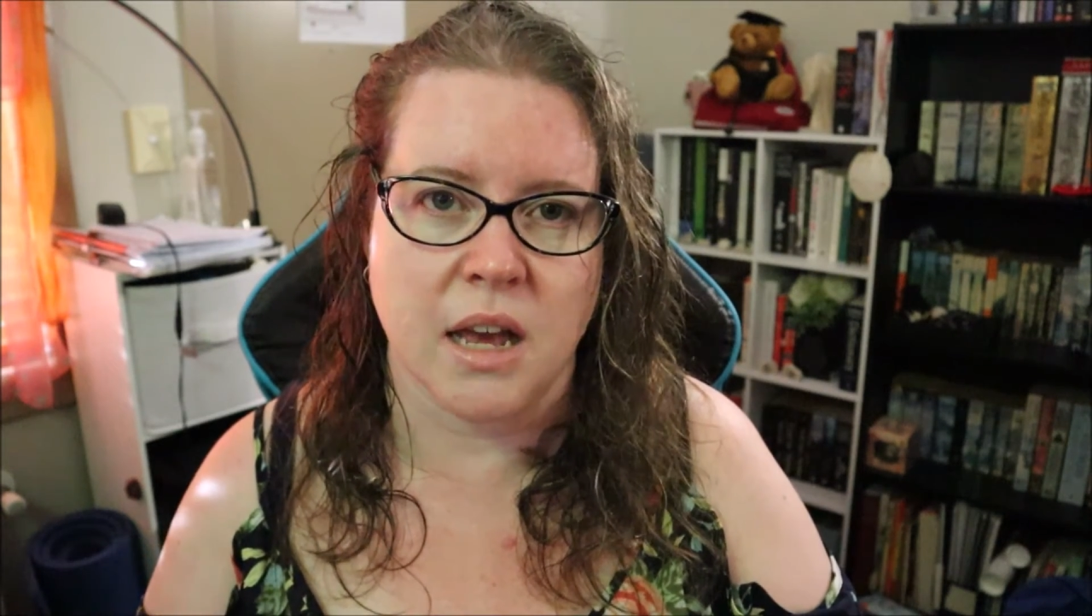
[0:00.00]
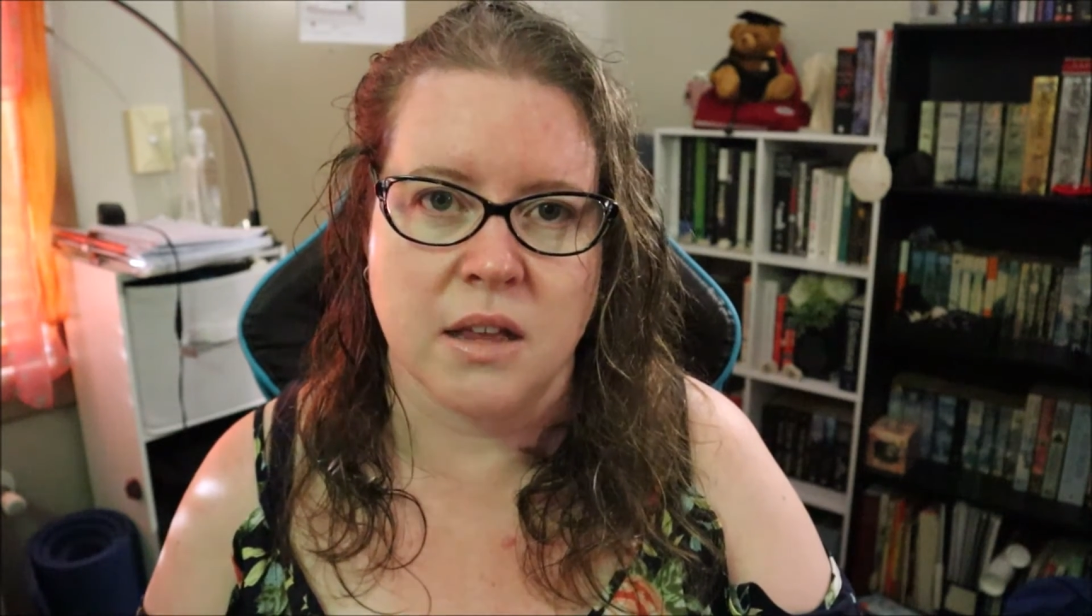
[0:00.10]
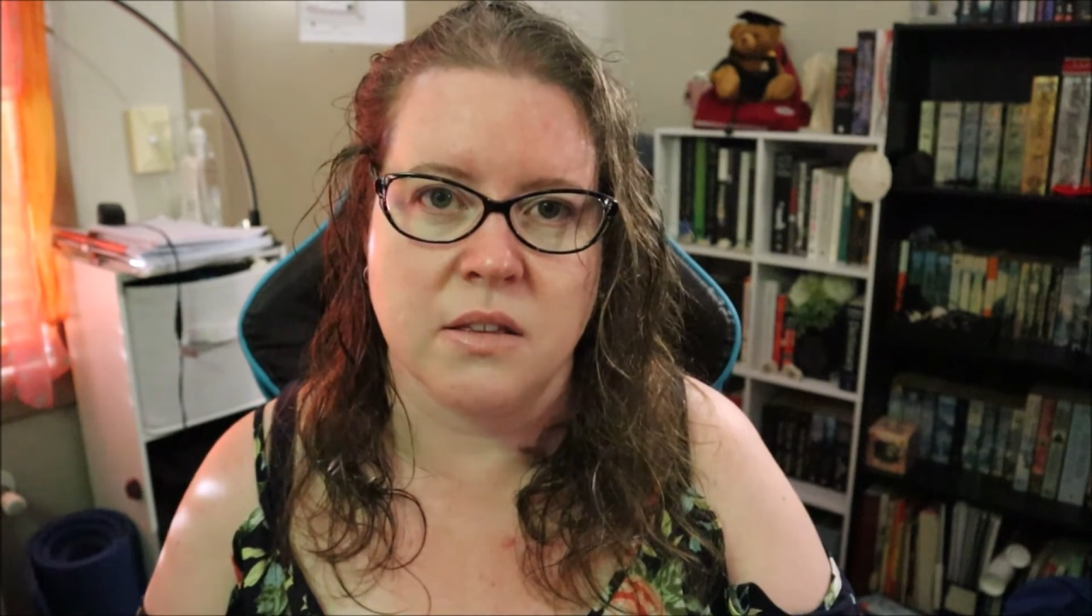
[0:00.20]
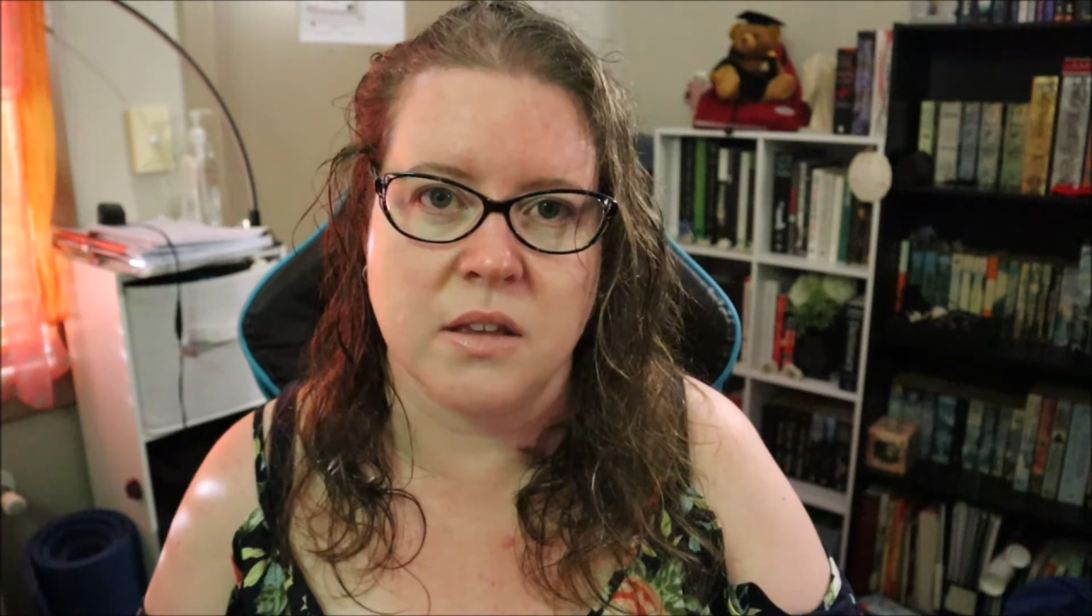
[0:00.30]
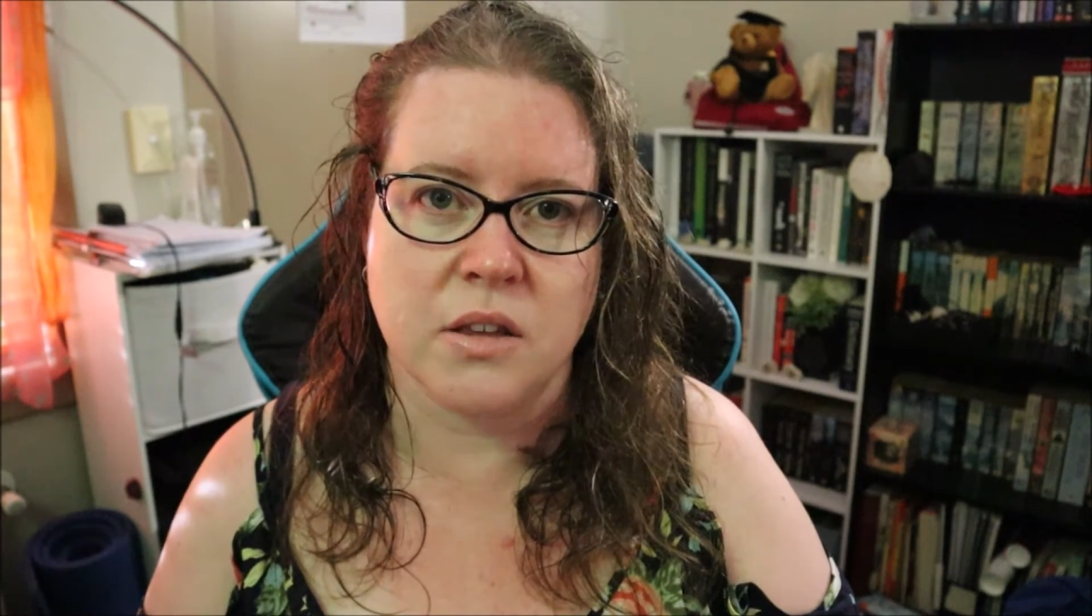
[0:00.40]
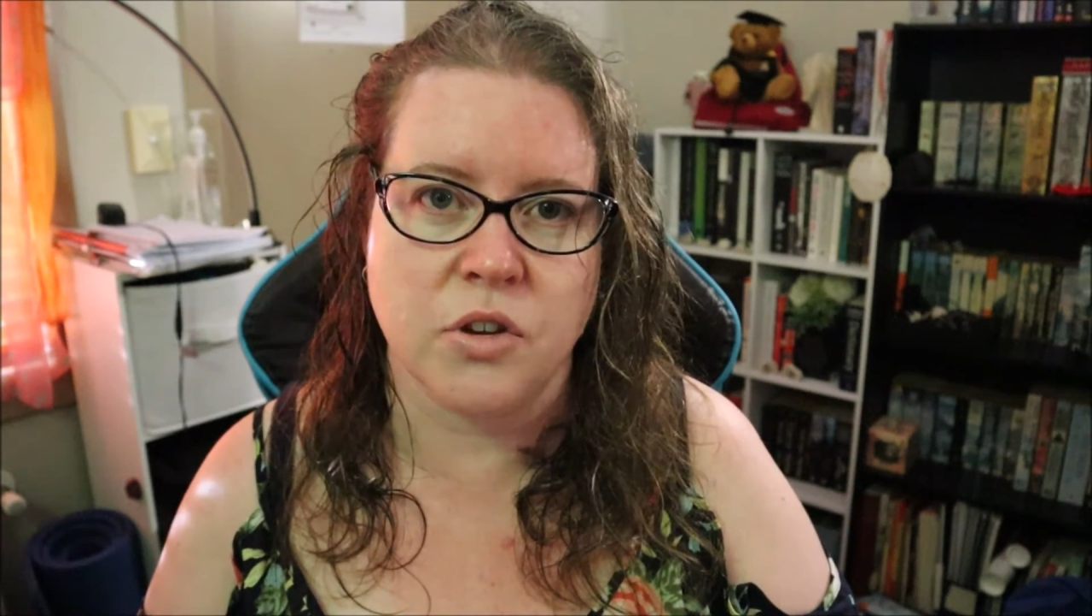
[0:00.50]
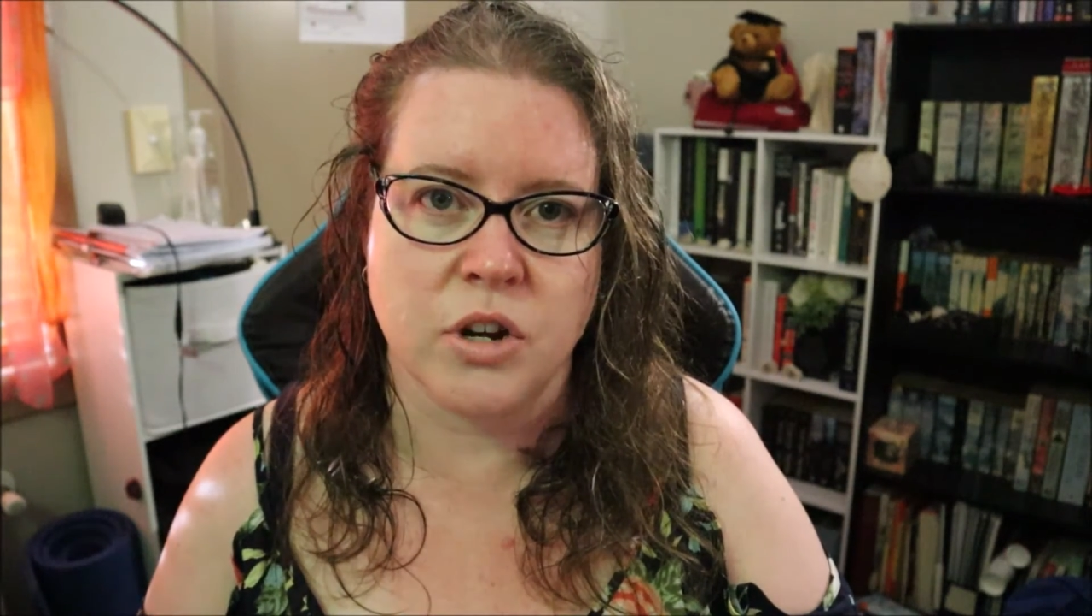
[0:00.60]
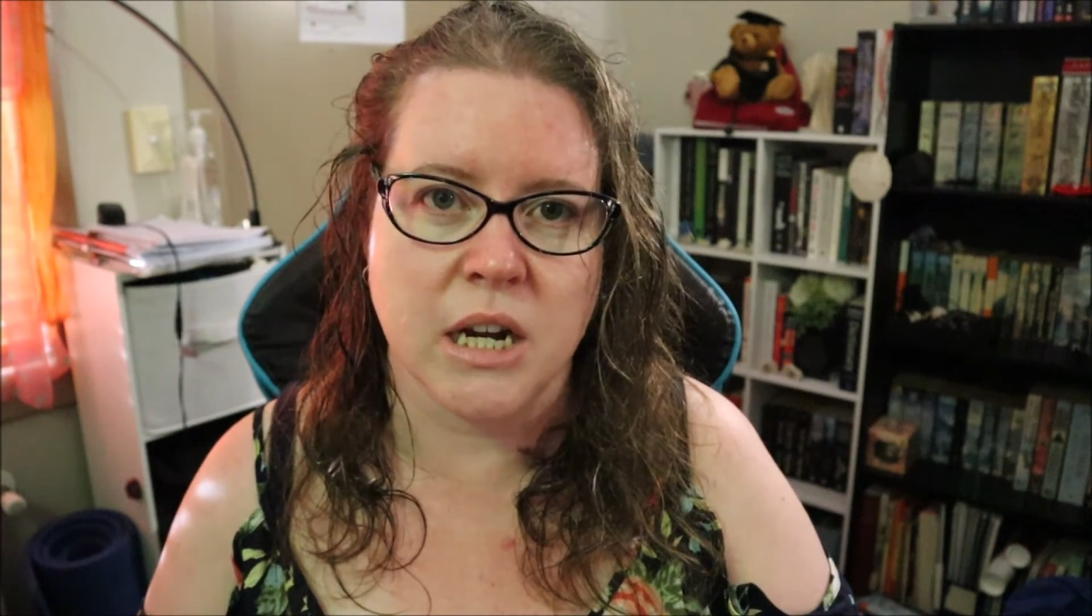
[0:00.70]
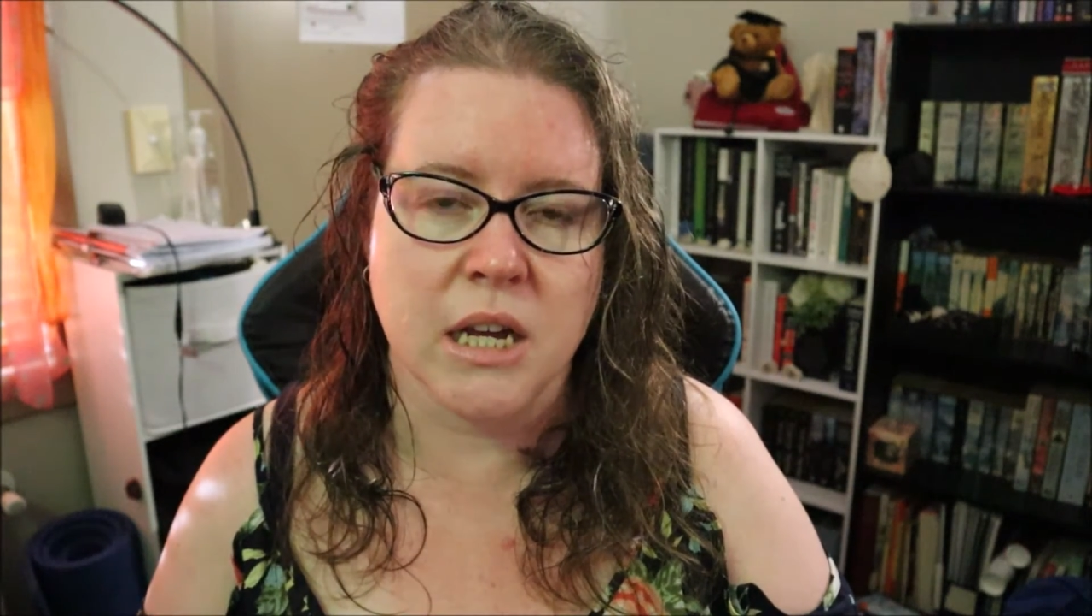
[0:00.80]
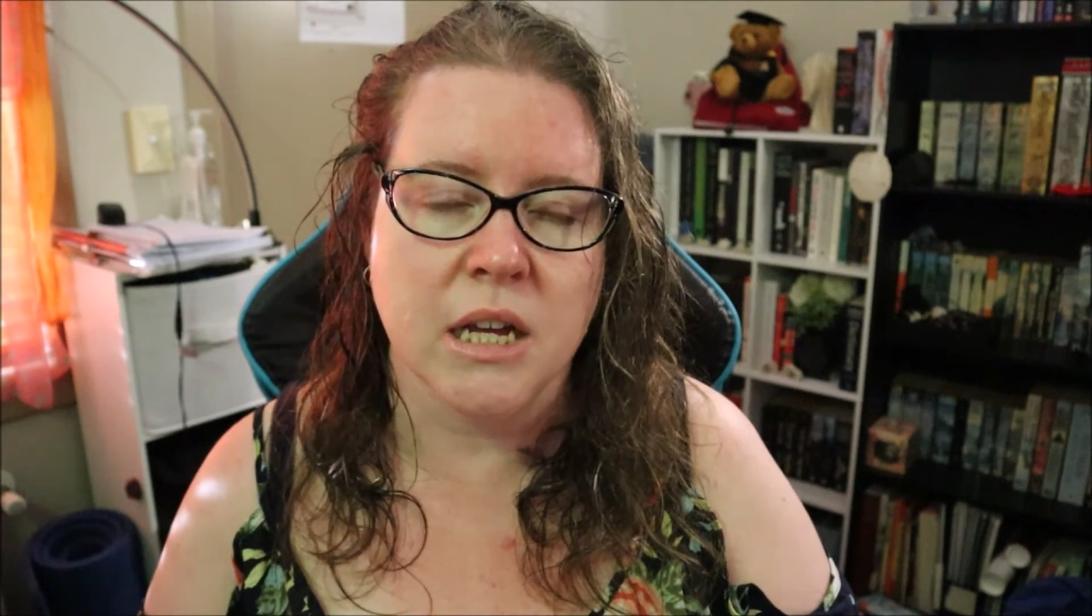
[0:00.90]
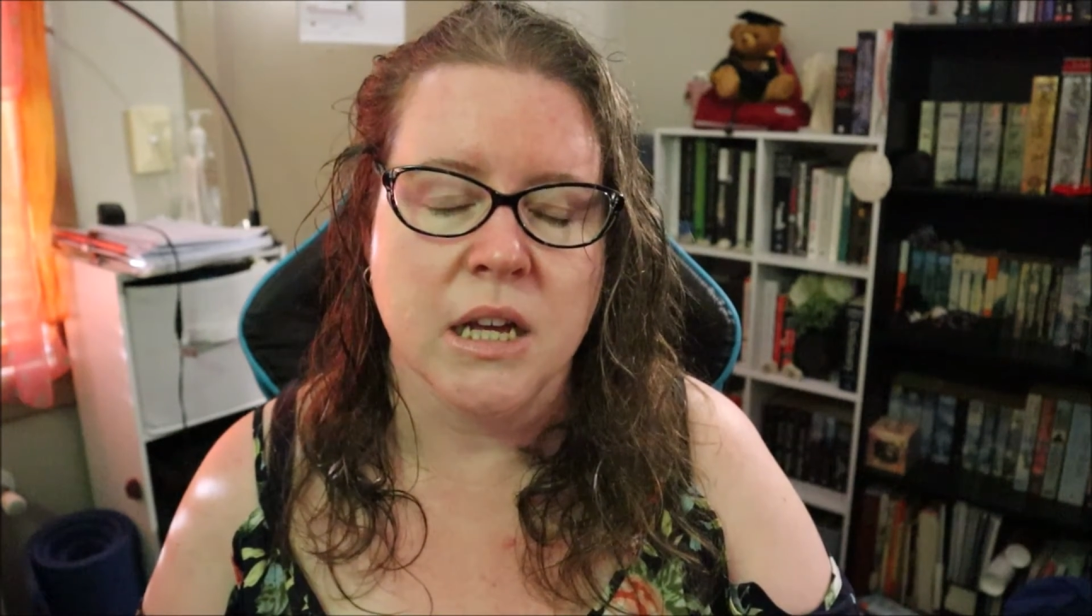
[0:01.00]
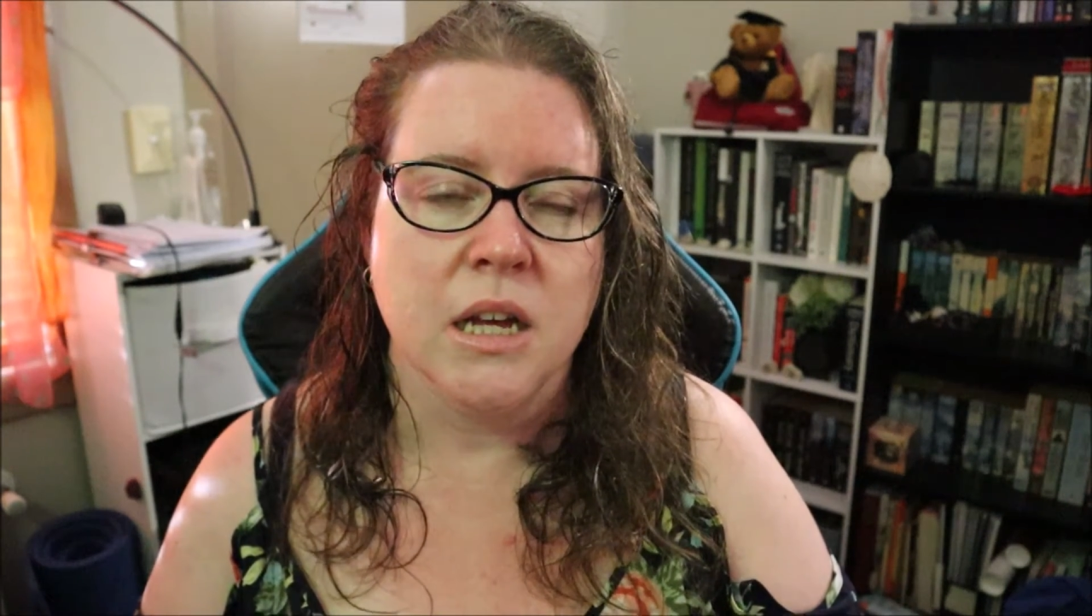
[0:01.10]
ancestry.